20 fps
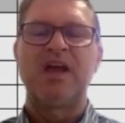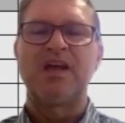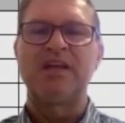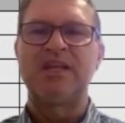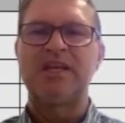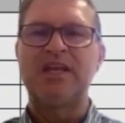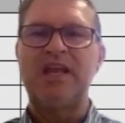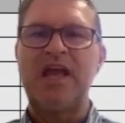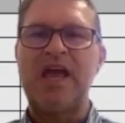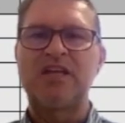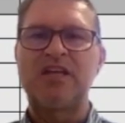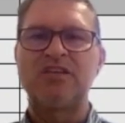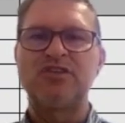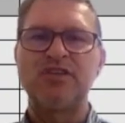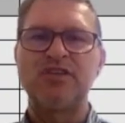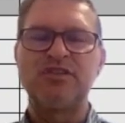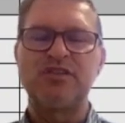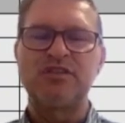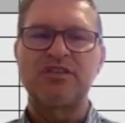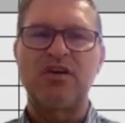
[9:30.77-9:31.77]
And then
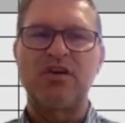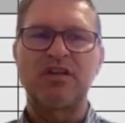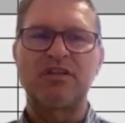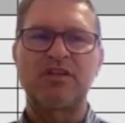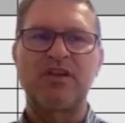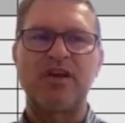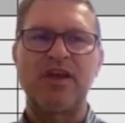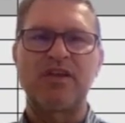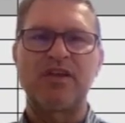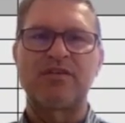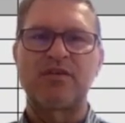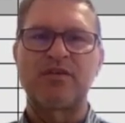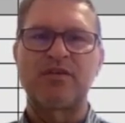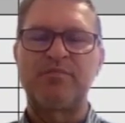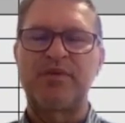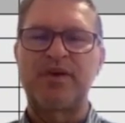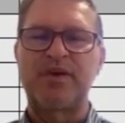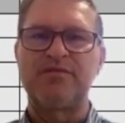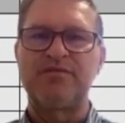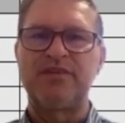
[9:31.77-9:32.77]
as you start going through
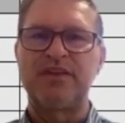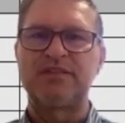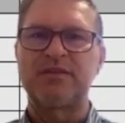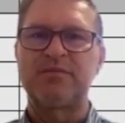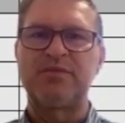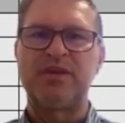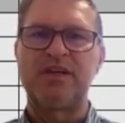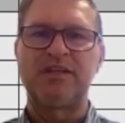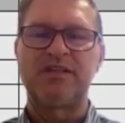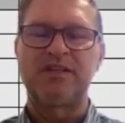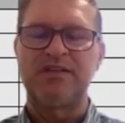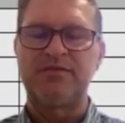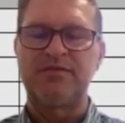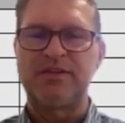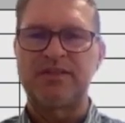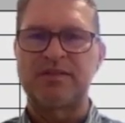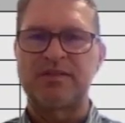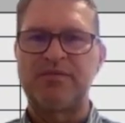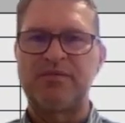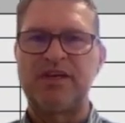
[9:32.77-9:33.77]
pre-feasibility,
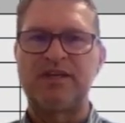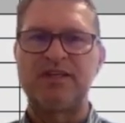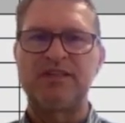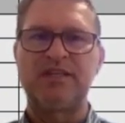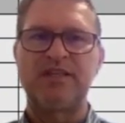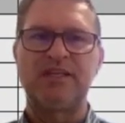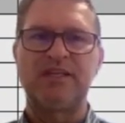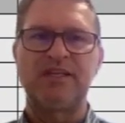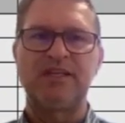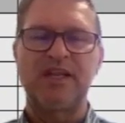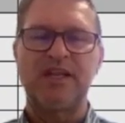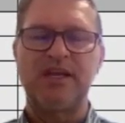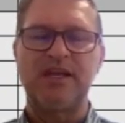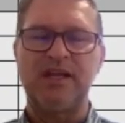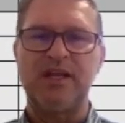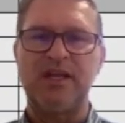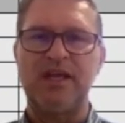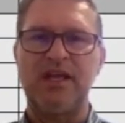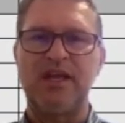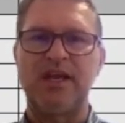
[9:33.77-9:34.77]
feasibility,
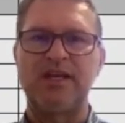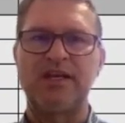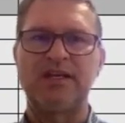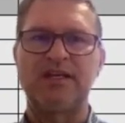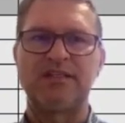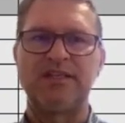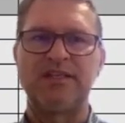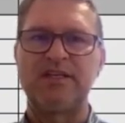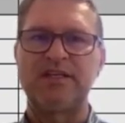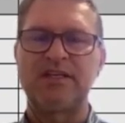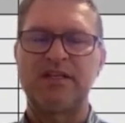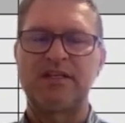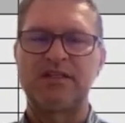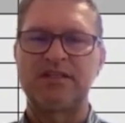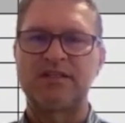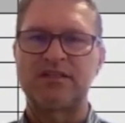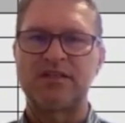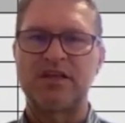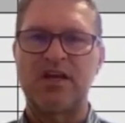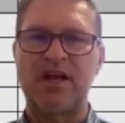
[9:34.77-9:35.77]
and
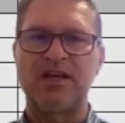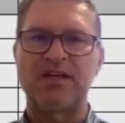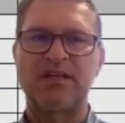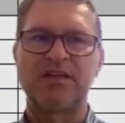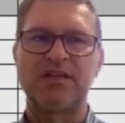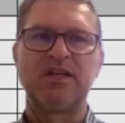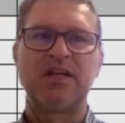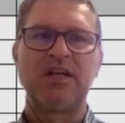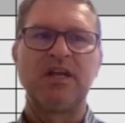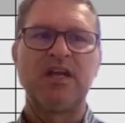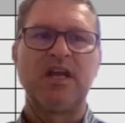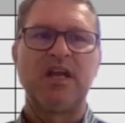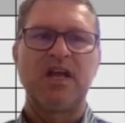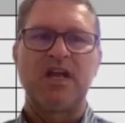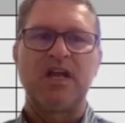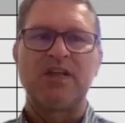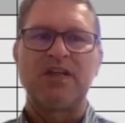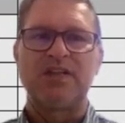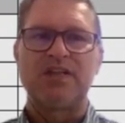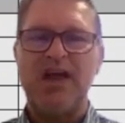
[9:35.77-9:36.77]
detailed design,
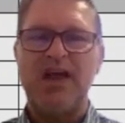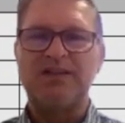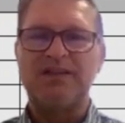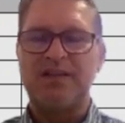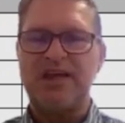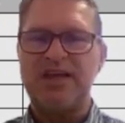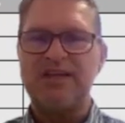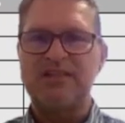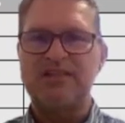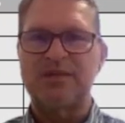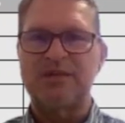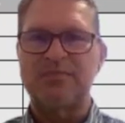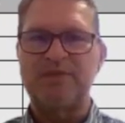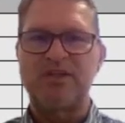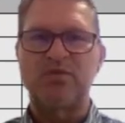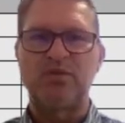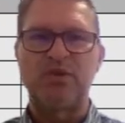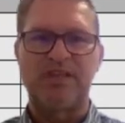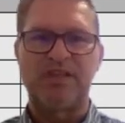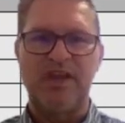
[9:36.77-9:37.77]
that
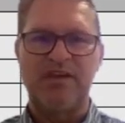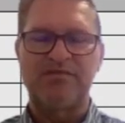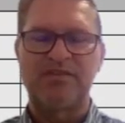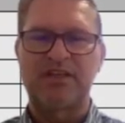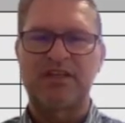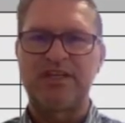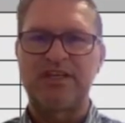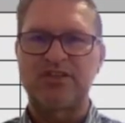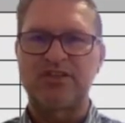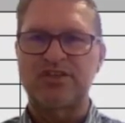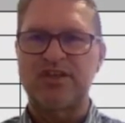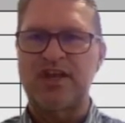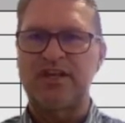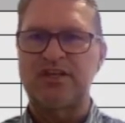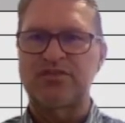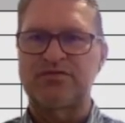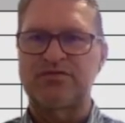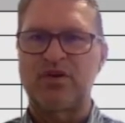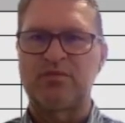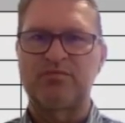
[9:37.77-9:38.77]
estimate will definitely
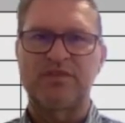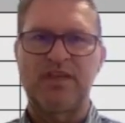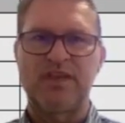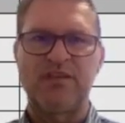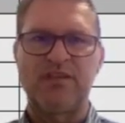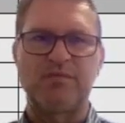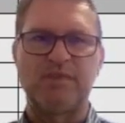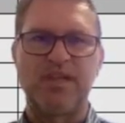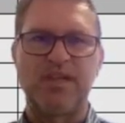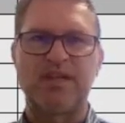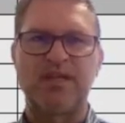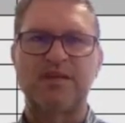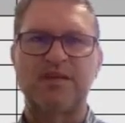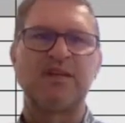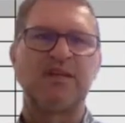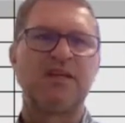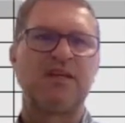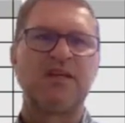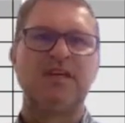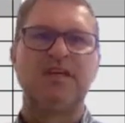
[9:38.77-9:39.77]
change from 10
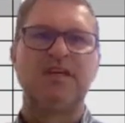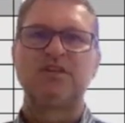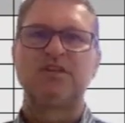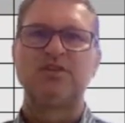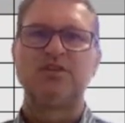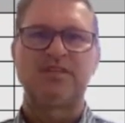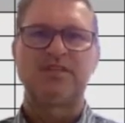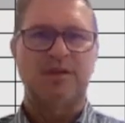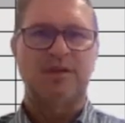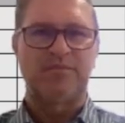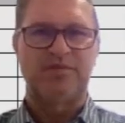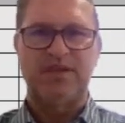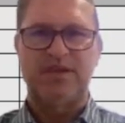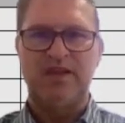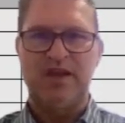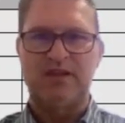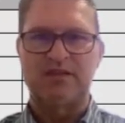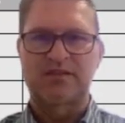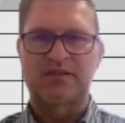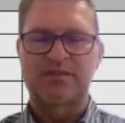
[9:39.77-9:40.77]
million to
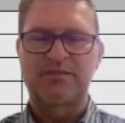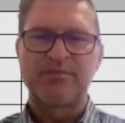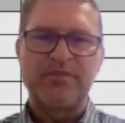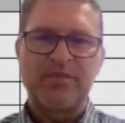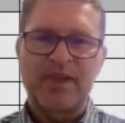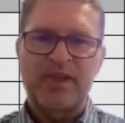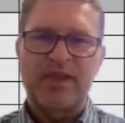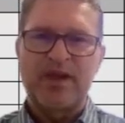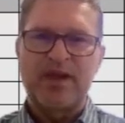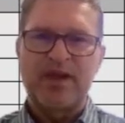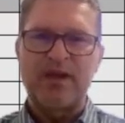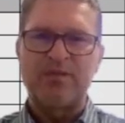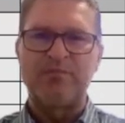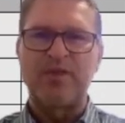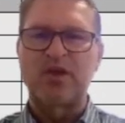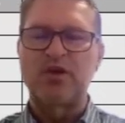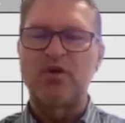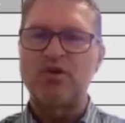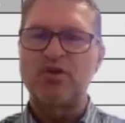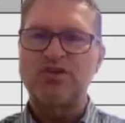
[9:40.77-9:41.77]
something else,
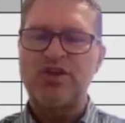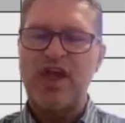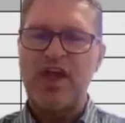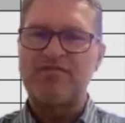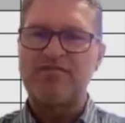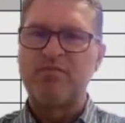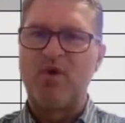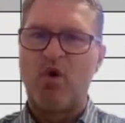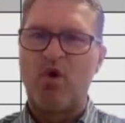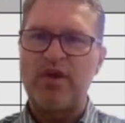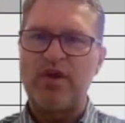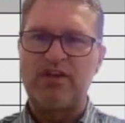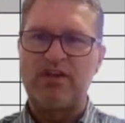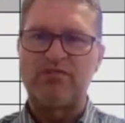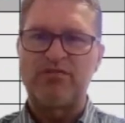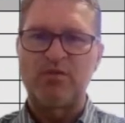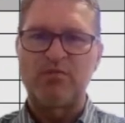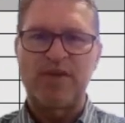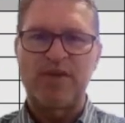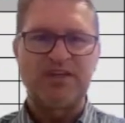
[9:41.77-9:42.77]
because you have more
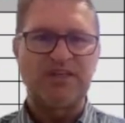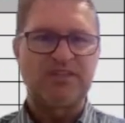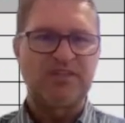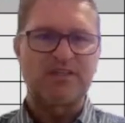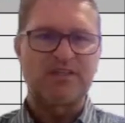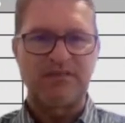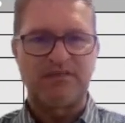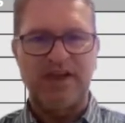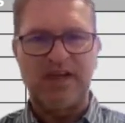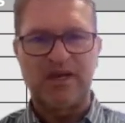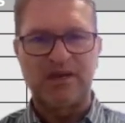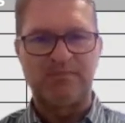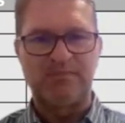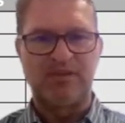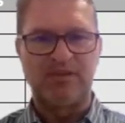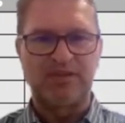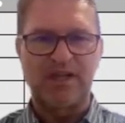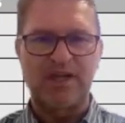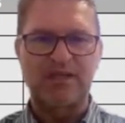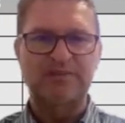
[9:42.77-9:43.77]
information
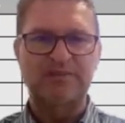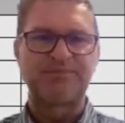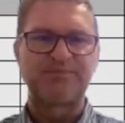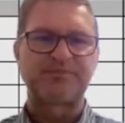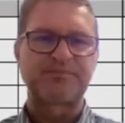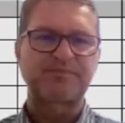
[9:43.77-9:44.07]
available now.